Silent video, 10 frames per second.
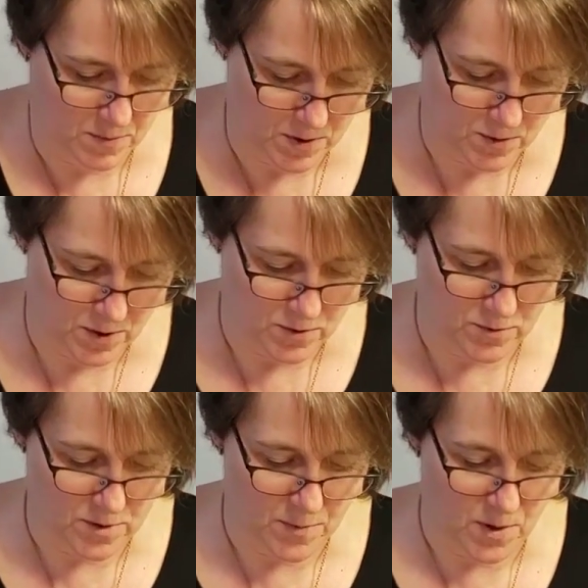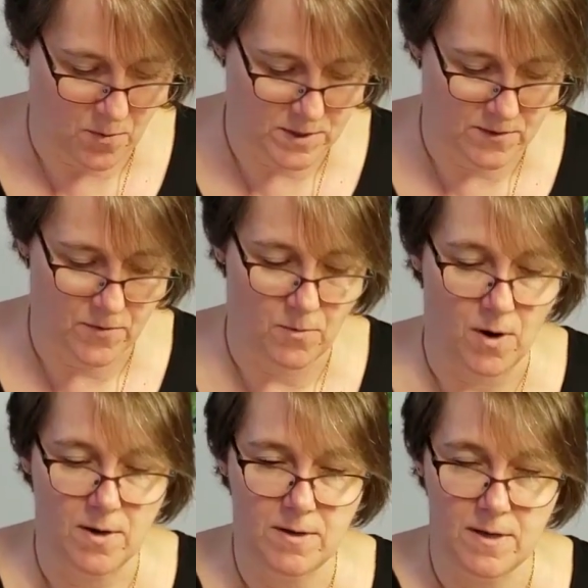but you can use the bigger ones if you
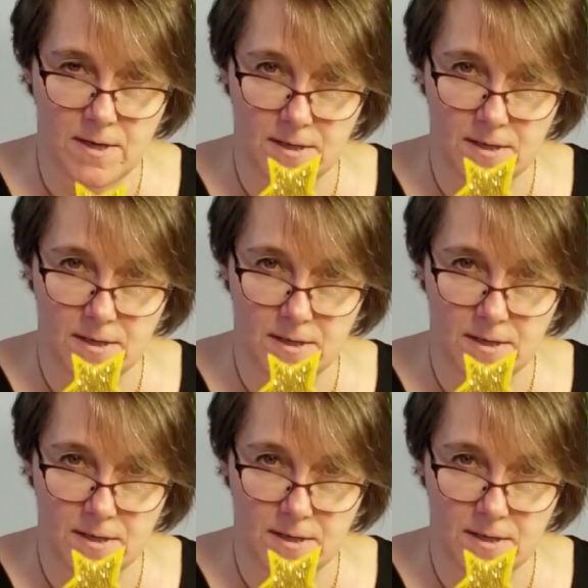want.